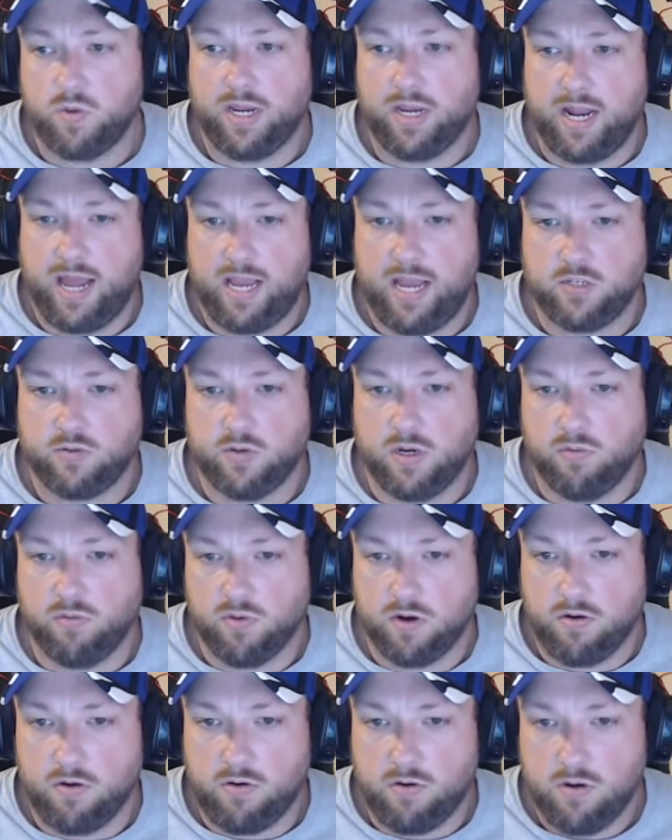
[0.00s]
in hash rate
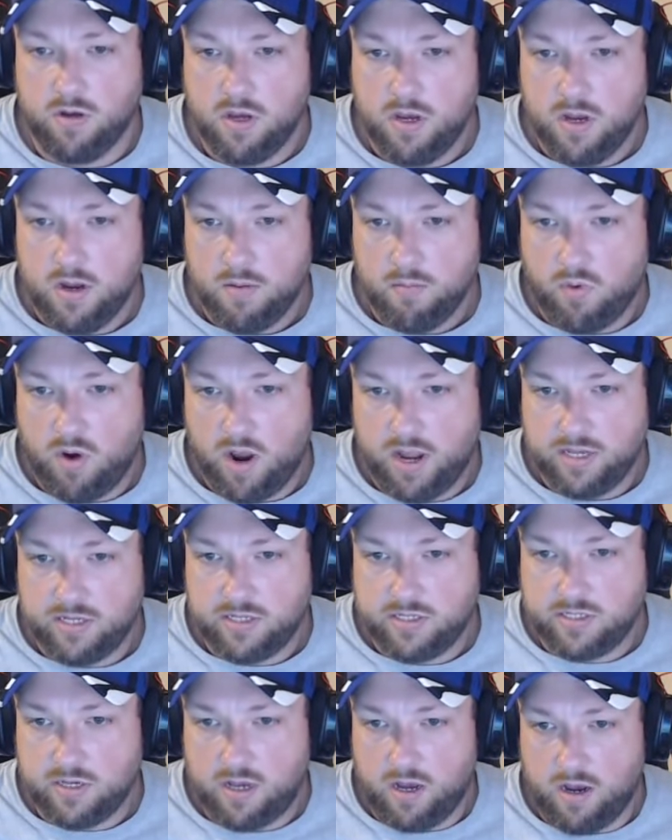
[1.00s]
rental
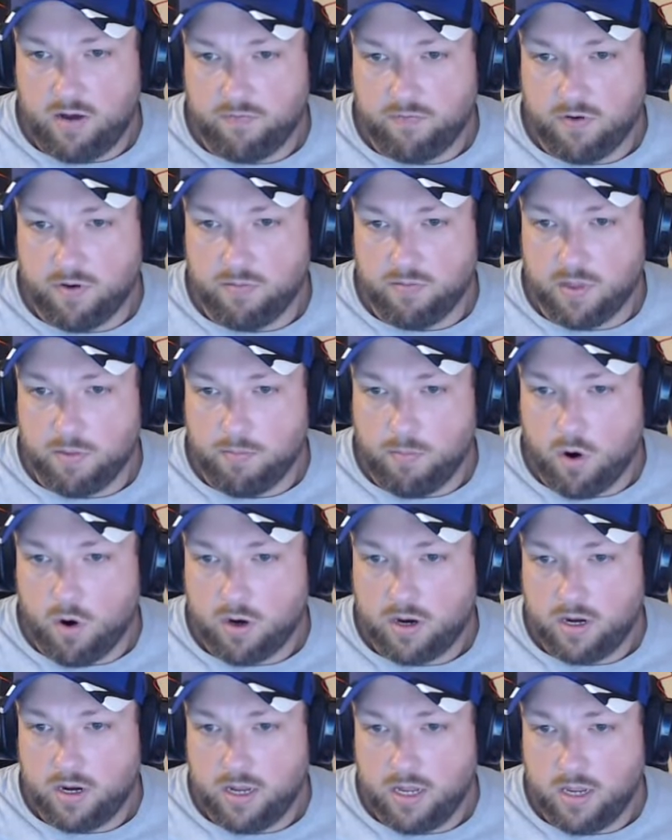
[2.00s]
price from the
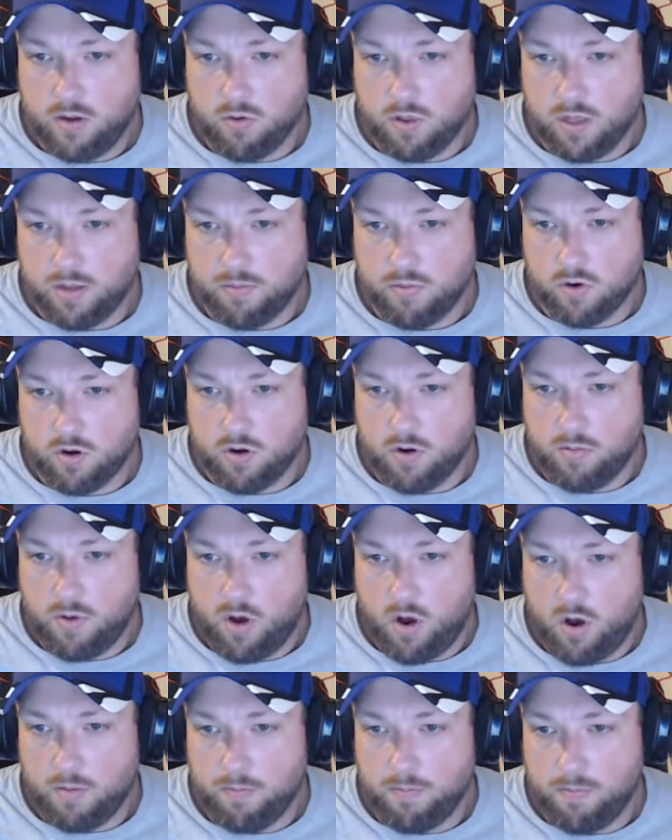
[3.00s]
market equilibrium
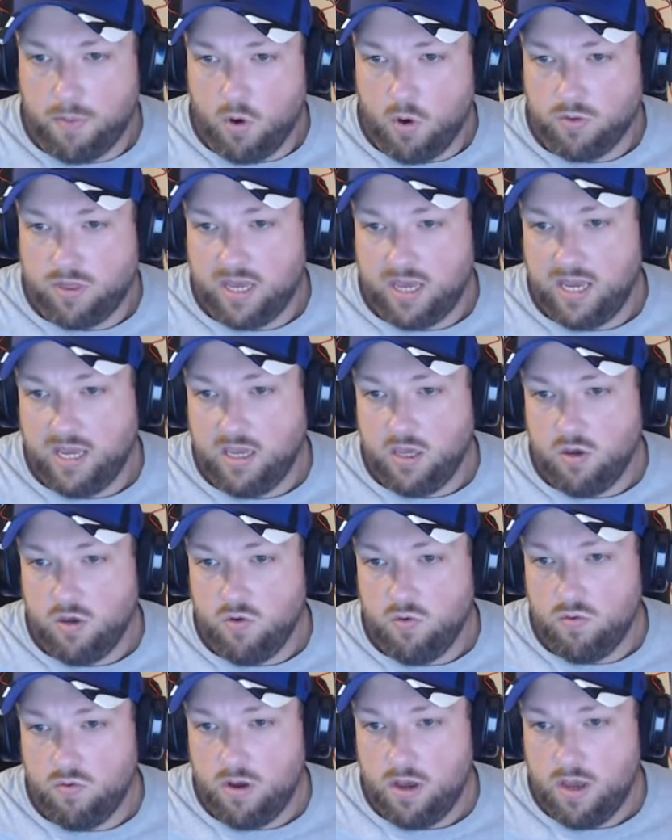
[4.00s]
on both
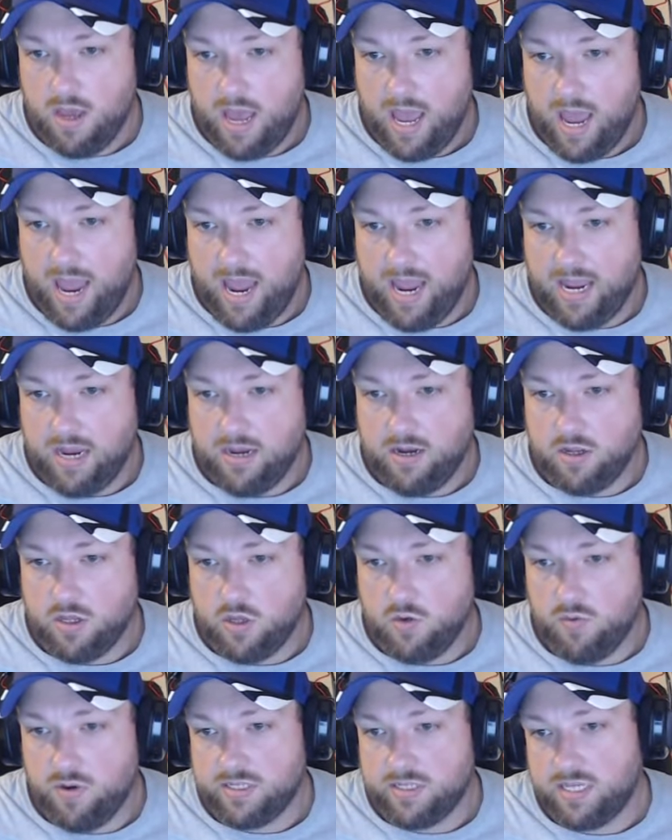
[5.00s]
EU and
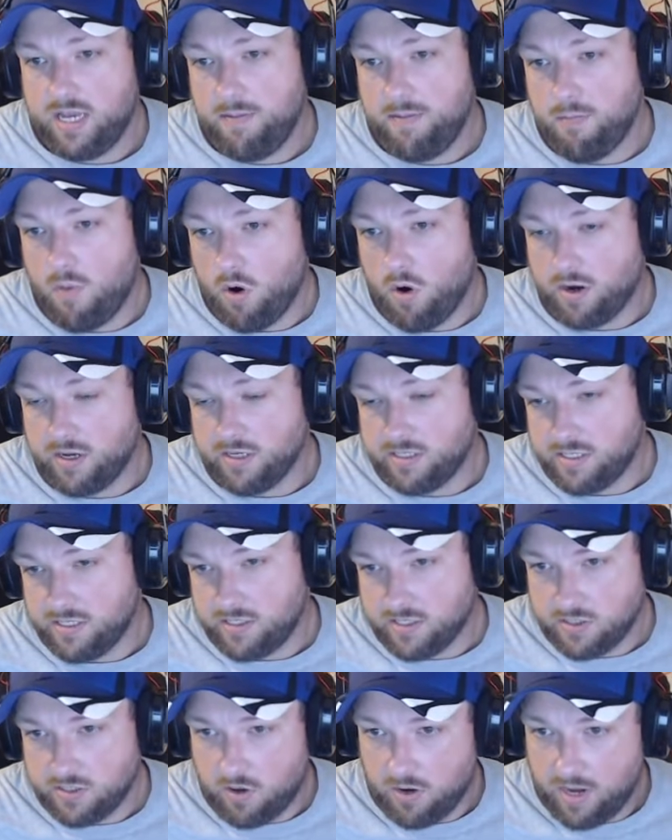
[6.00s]
USA markets.
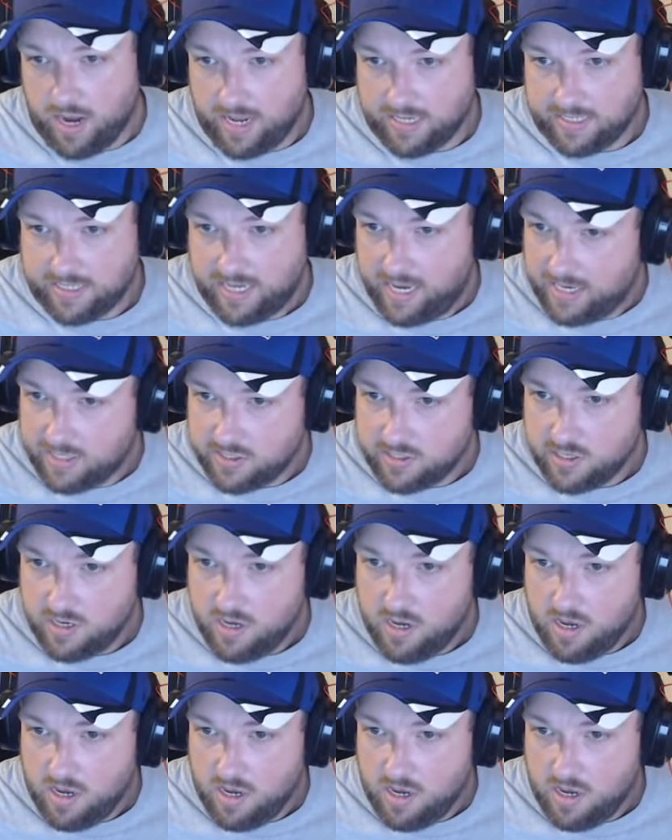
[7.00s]
This is on NiceHash.